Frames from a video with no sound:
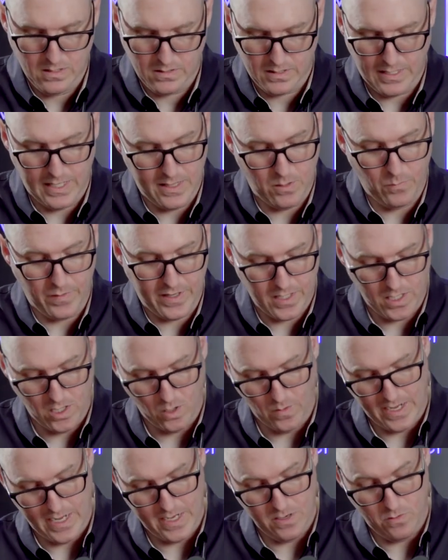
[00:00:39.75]
Okay, then we can
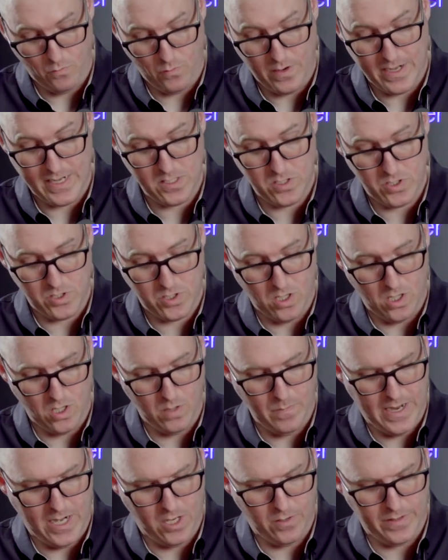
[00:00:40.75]
go ahead and reinstall the
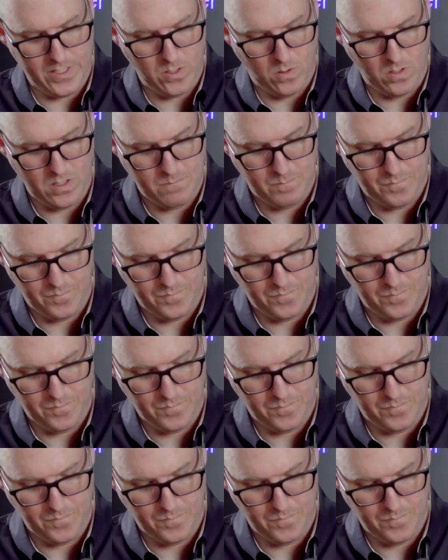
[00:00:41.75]
battery door.